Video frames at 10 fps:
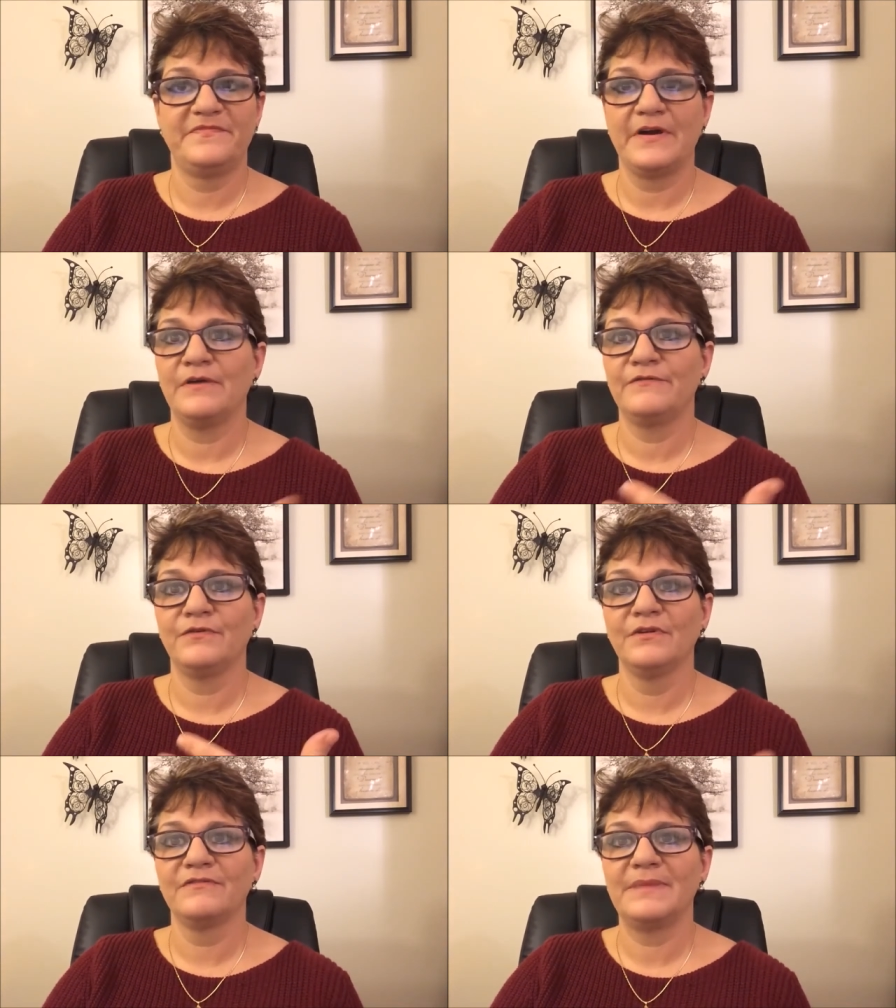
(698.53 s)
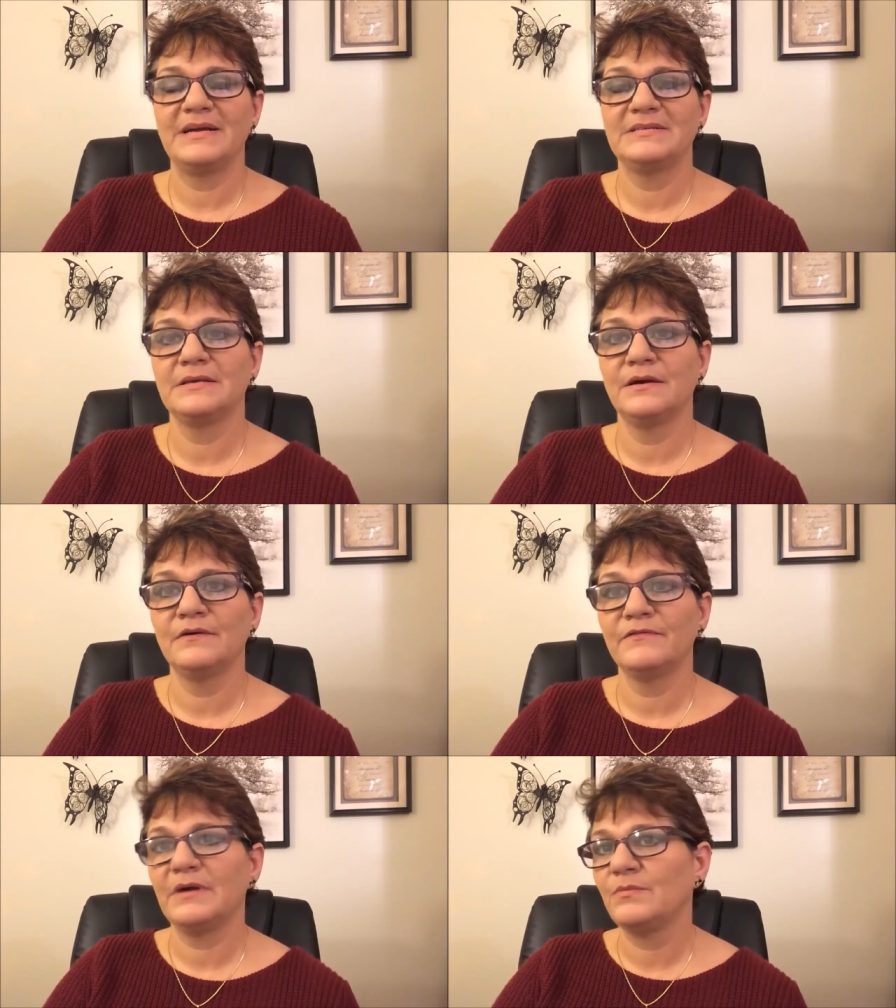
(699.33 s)
very full of
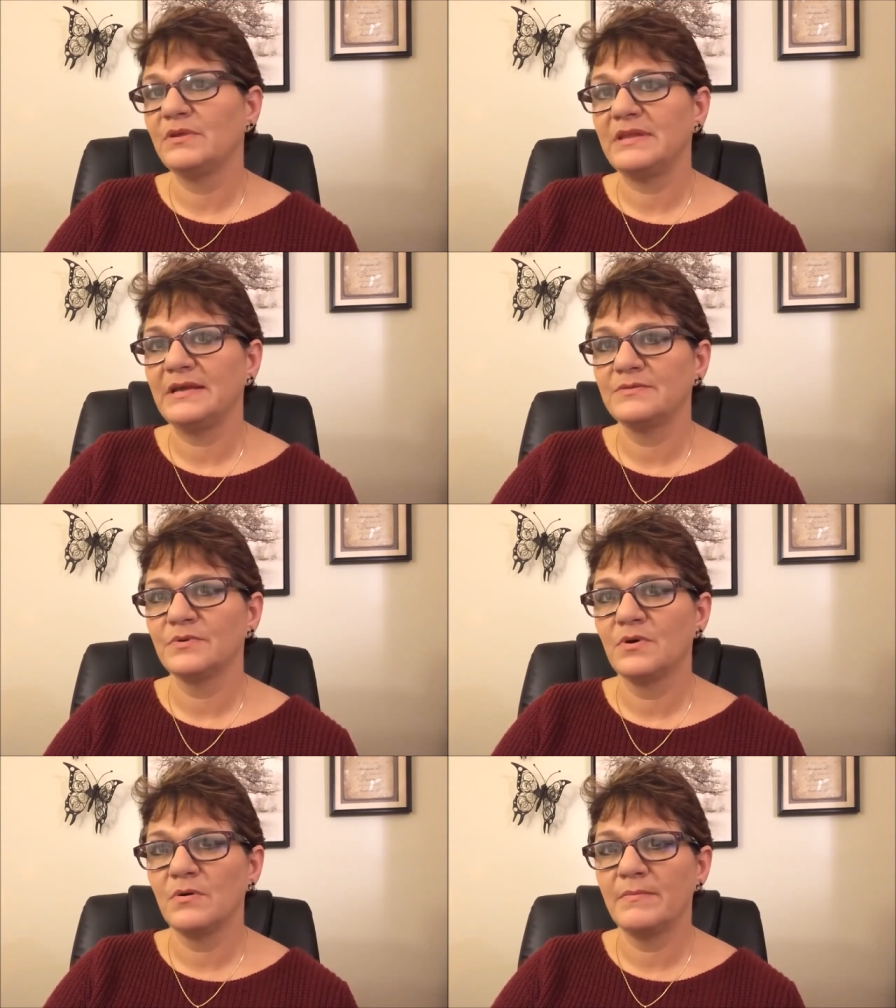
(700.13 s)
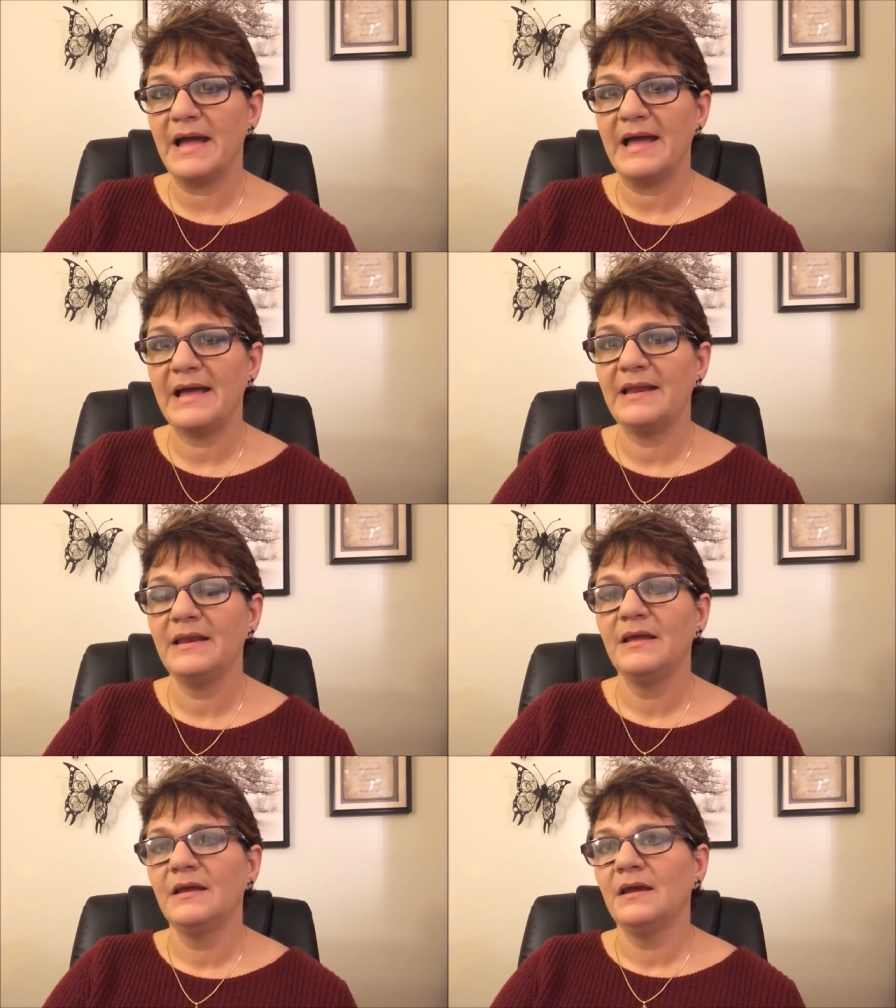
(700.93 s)
myself. And when things were going bad,